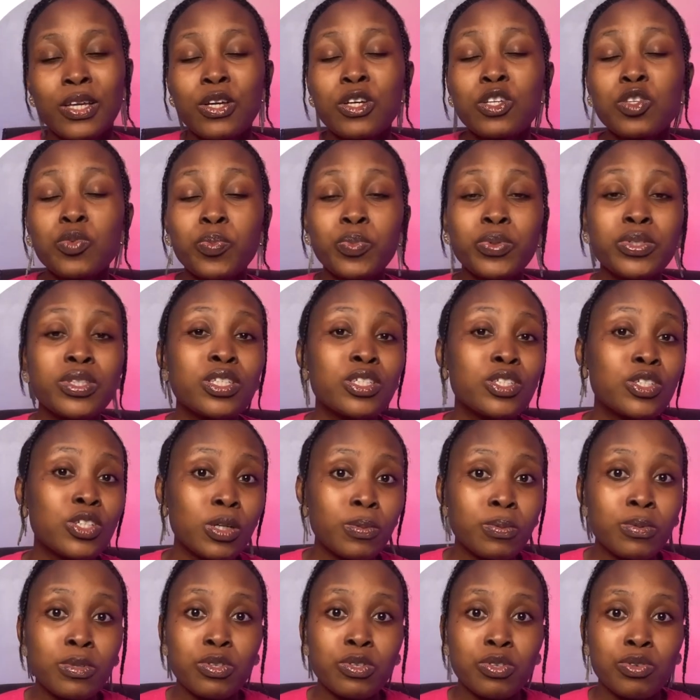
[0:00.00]
put the
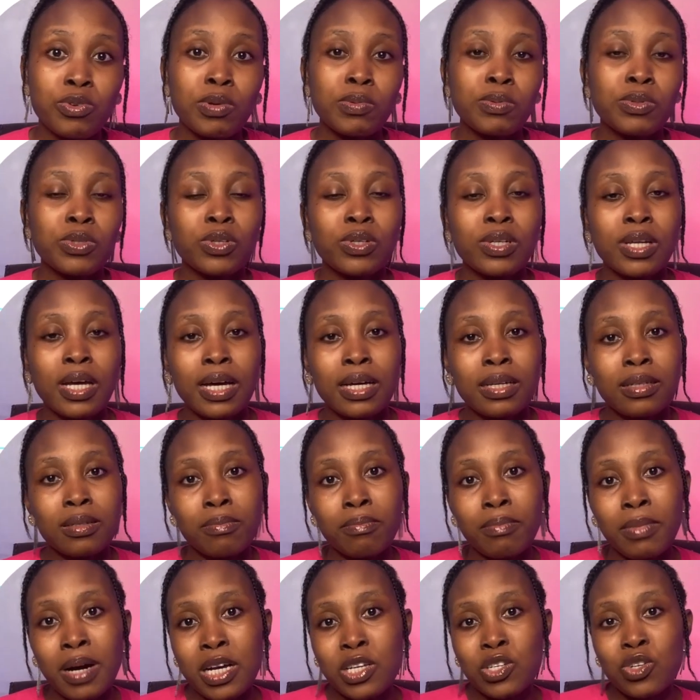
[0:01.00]
job description and
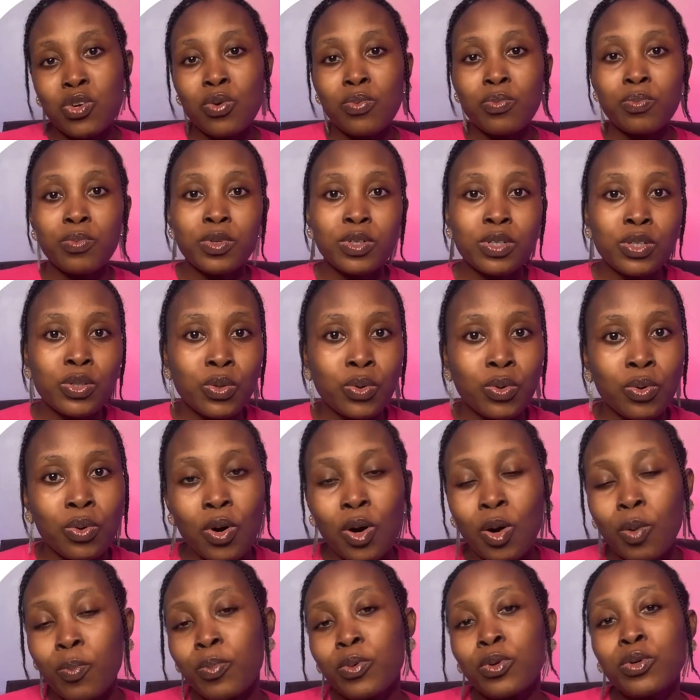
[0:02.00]
match,
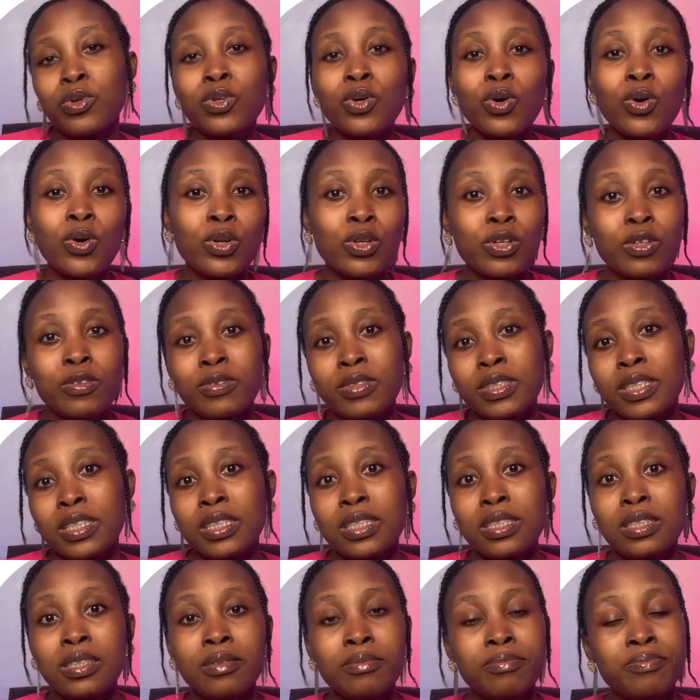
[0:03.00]
upload all of
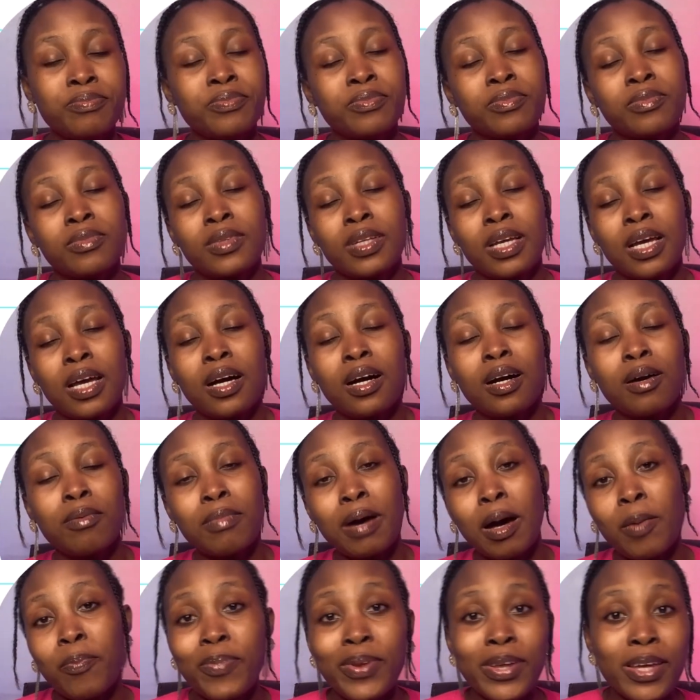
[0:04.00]
the
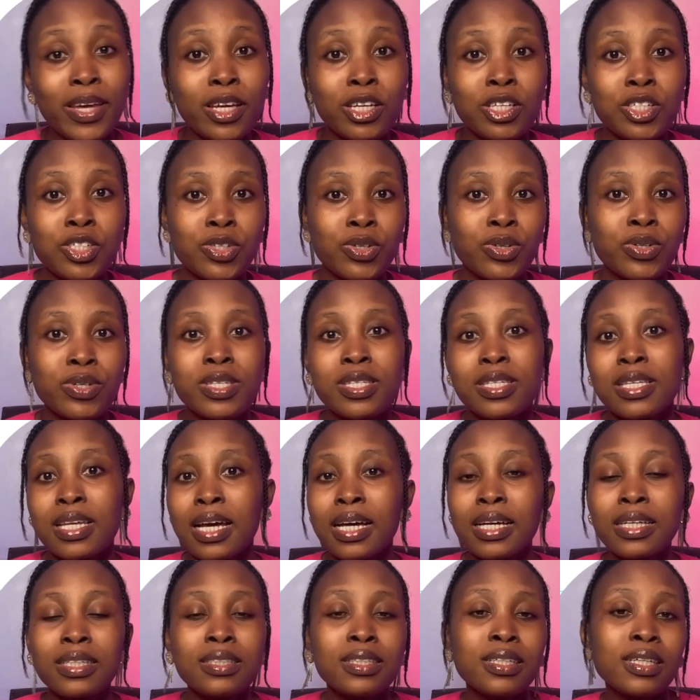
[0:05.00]
applications,
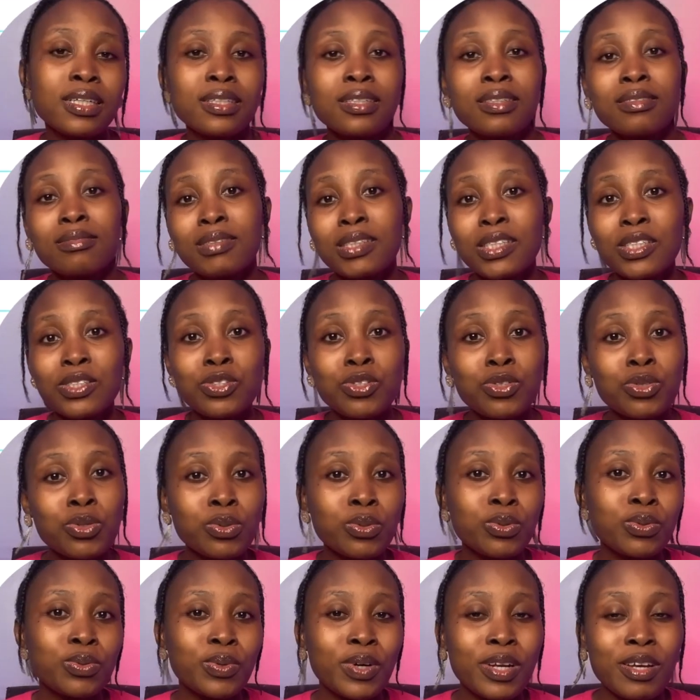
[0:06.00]
and the
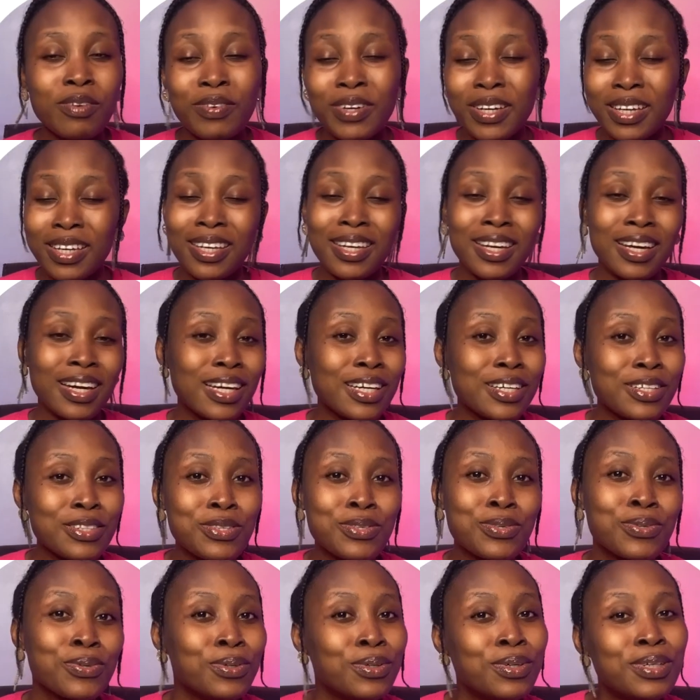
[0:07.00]
tool, whatever AI
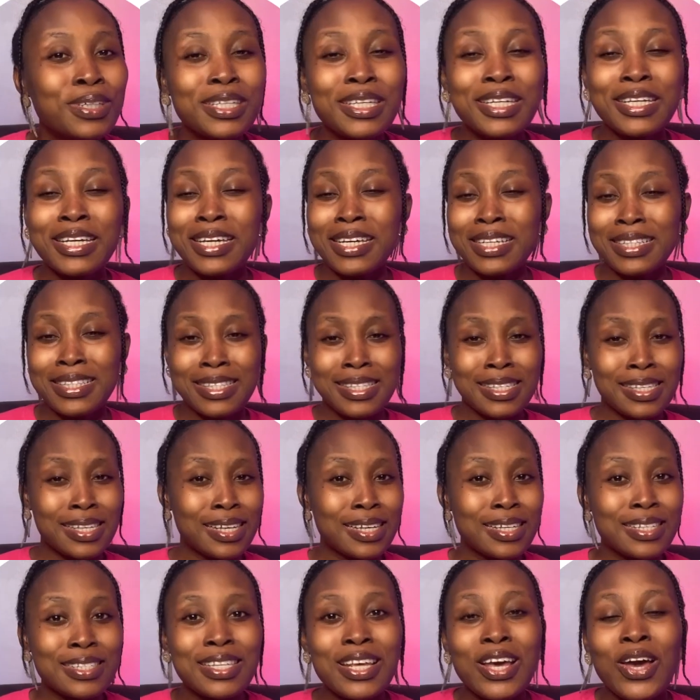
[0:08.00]
tool, the
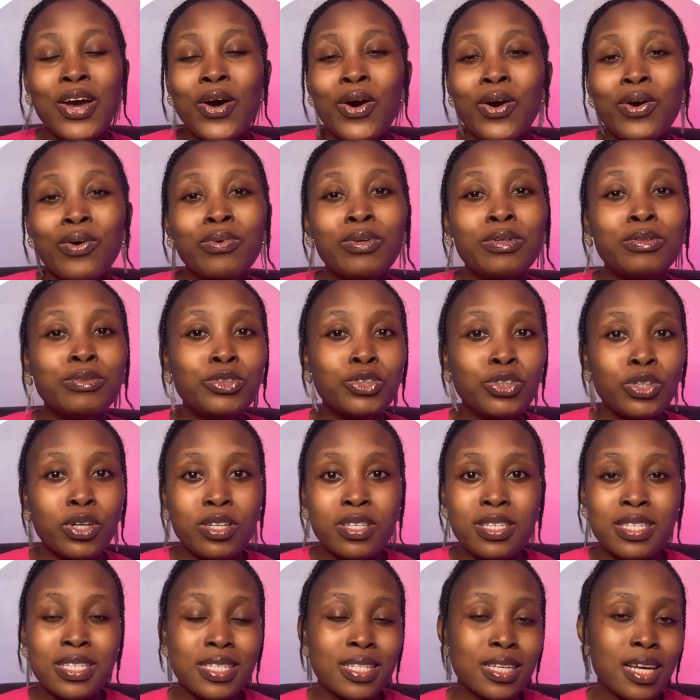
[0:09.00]
ATS, will
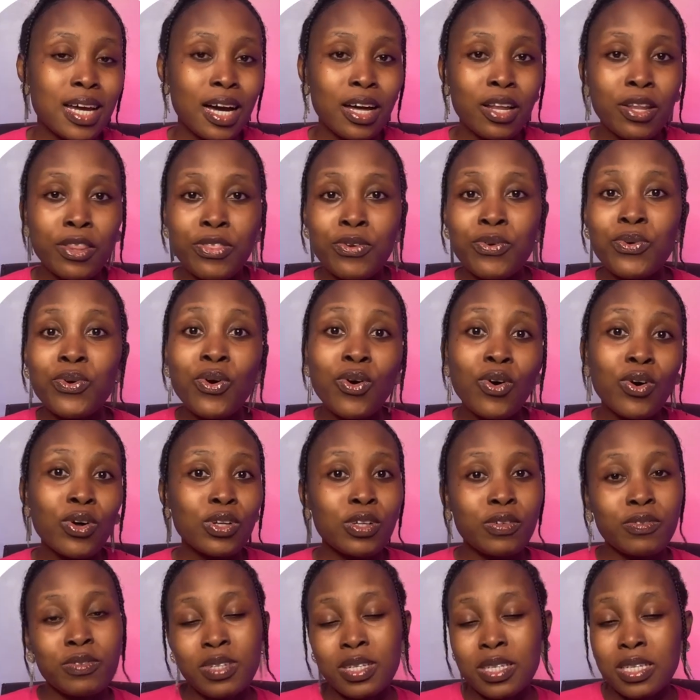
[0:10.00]
just scan through all
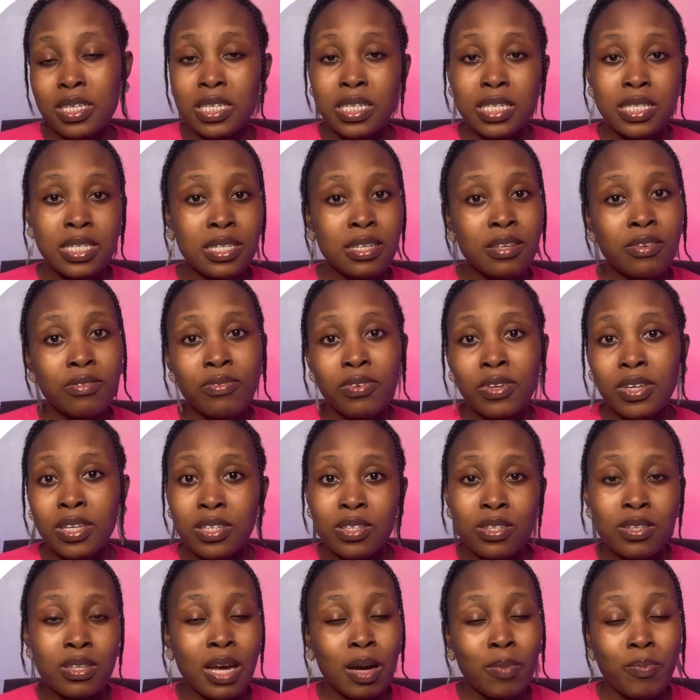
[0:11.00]
of the
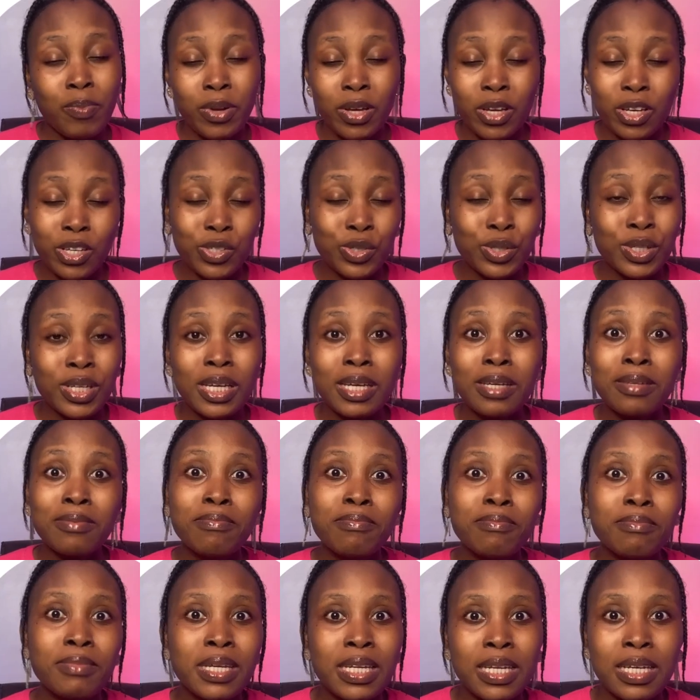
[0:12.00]
CVs, the application
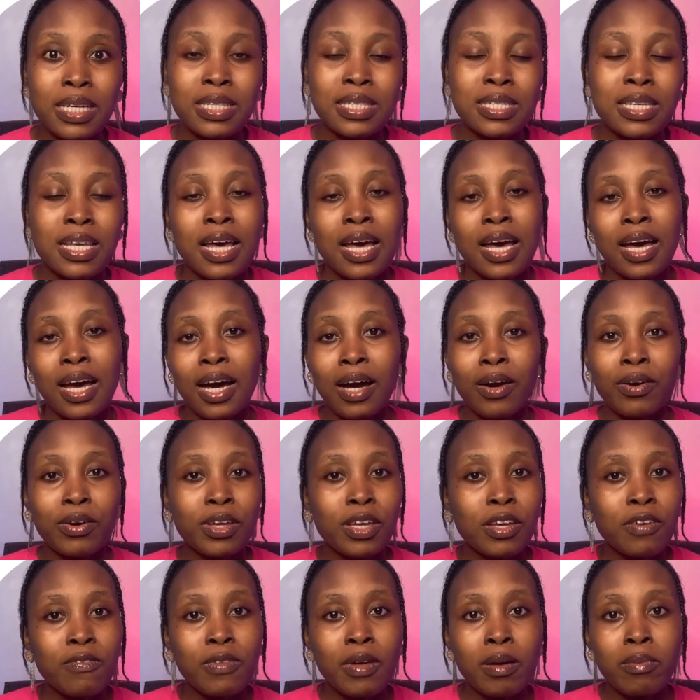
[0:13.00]
in minutes, and
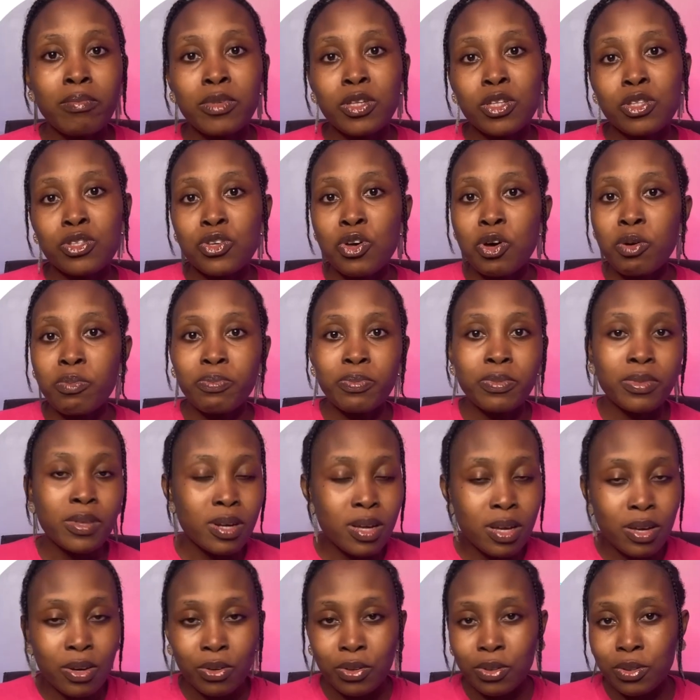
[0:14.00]
give them the top
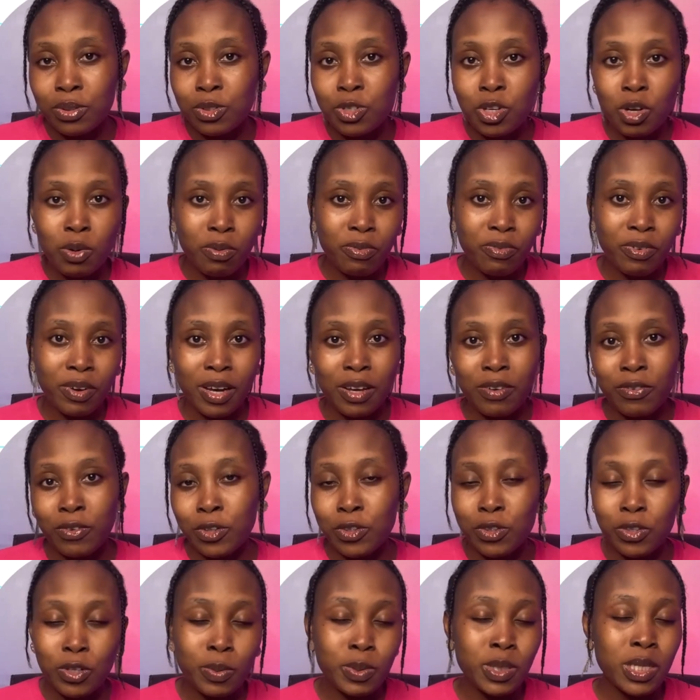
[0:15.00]
3 or top 5 or
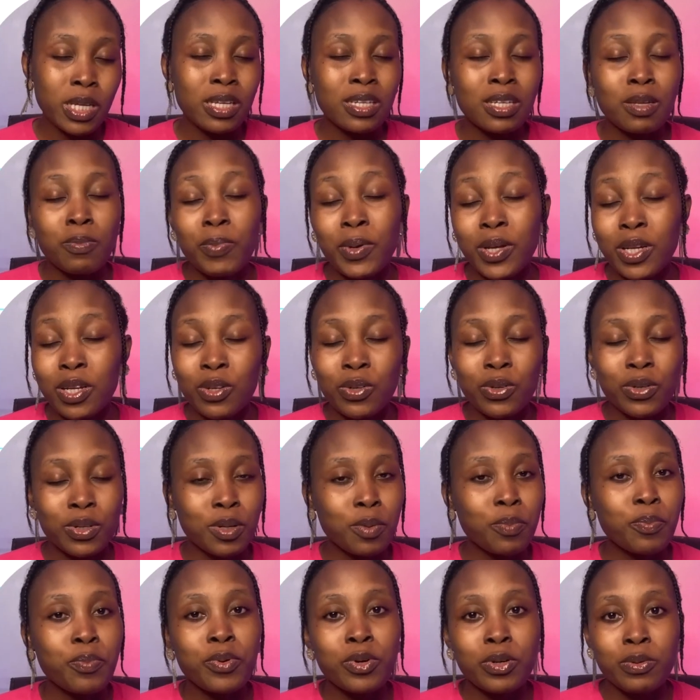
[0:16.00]
top 10, depending on the
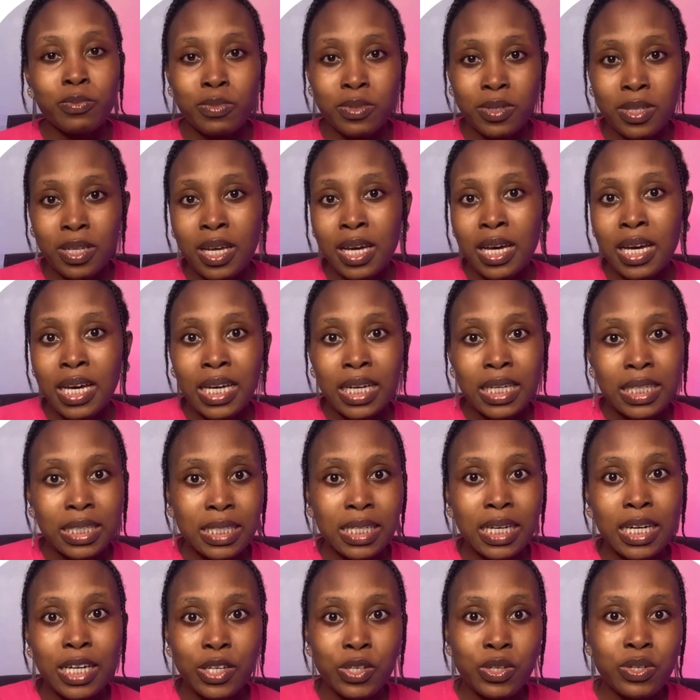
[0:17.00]
prompts they
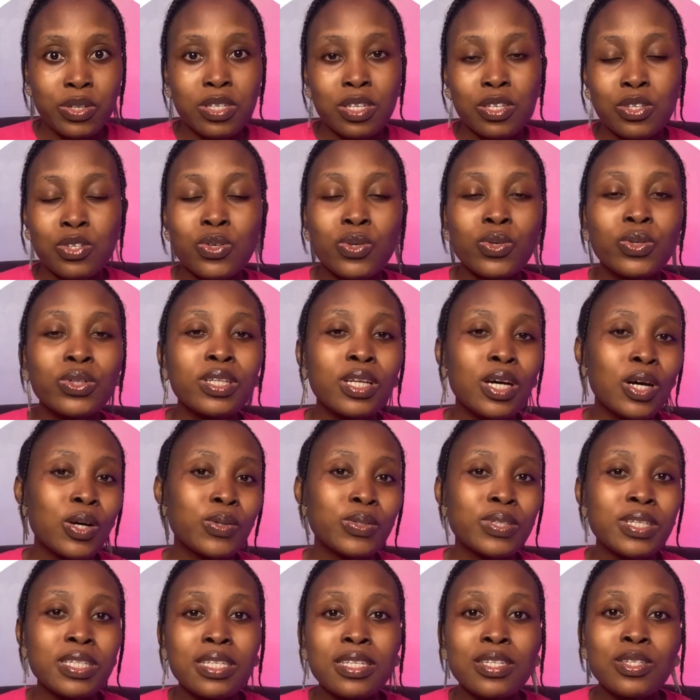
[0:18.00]
are using. So now
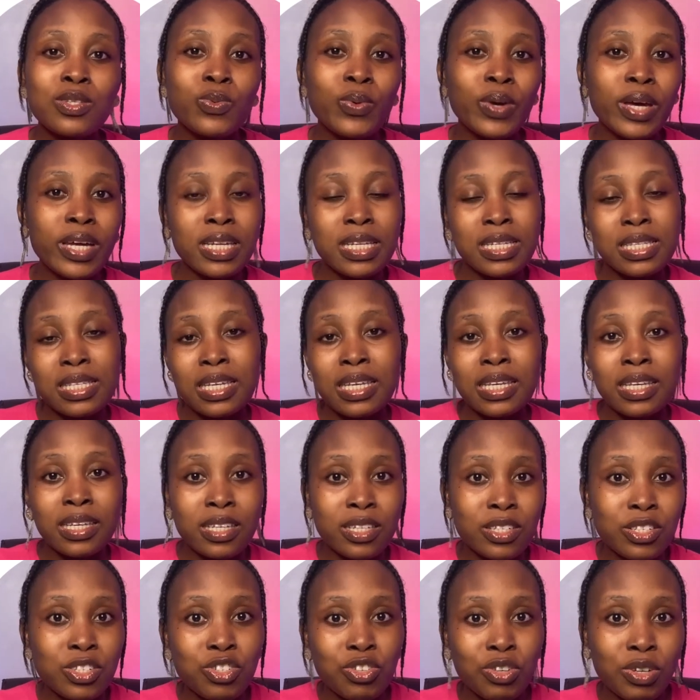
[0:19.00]
this is where this thing
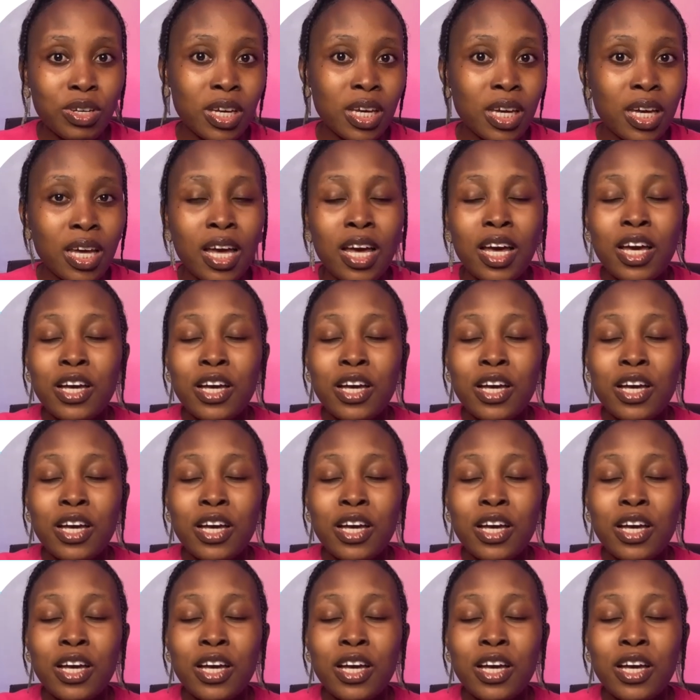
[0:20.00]
gets tricky.